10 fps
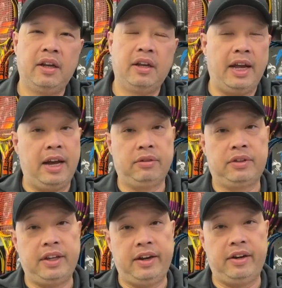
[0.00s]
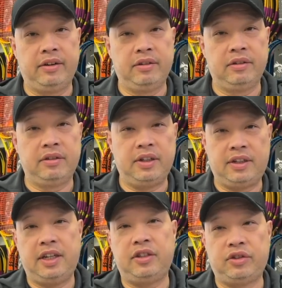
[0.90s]
out there to
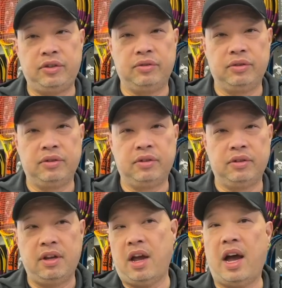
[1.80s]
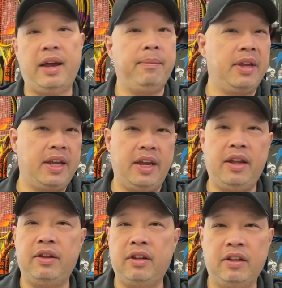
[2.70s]
teach you. I'm
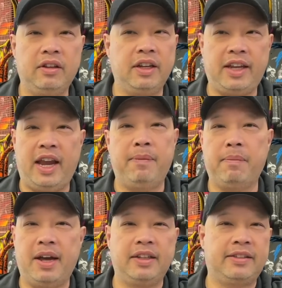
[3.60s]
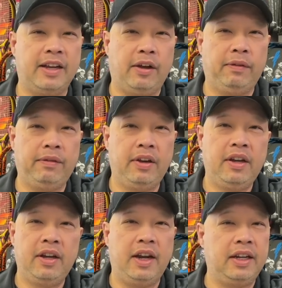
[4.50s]
in the game myself
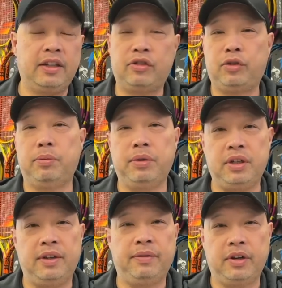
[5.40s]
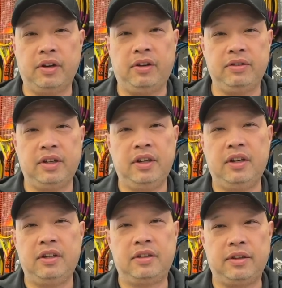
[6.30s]
and it's super difficult
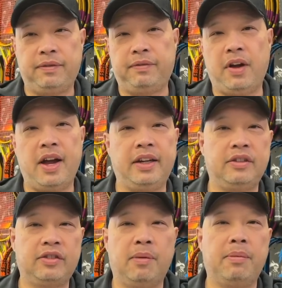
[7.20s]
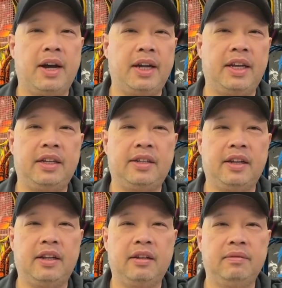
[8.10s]
to find somebody
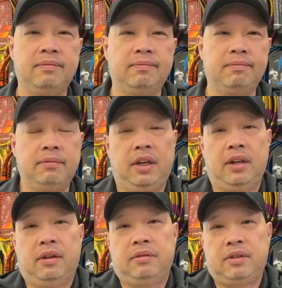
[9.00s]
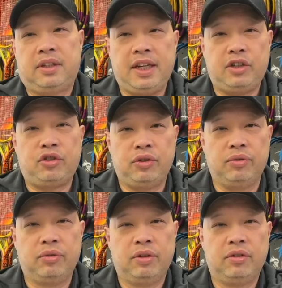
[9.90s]
to, you know, teach you,
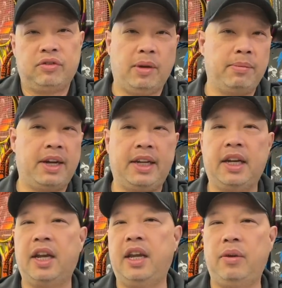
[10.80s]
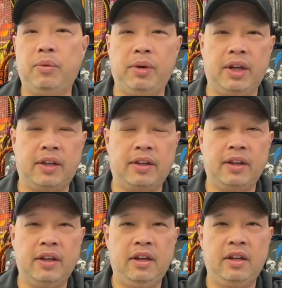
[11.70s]
somebody to hit with.
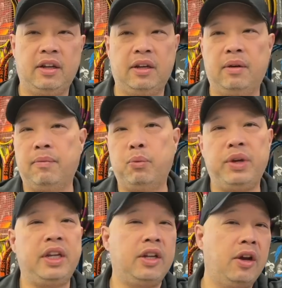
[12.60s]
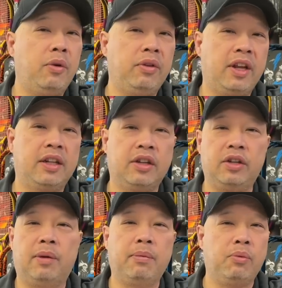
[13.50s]
Um, we know that the
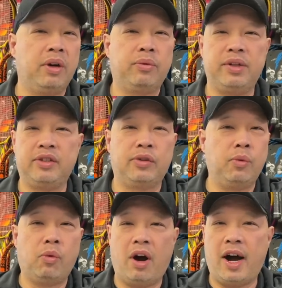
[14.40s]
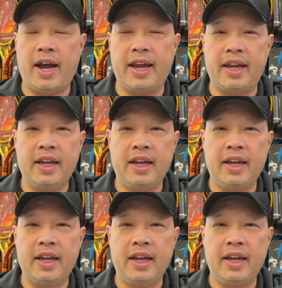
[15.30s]
number one reason why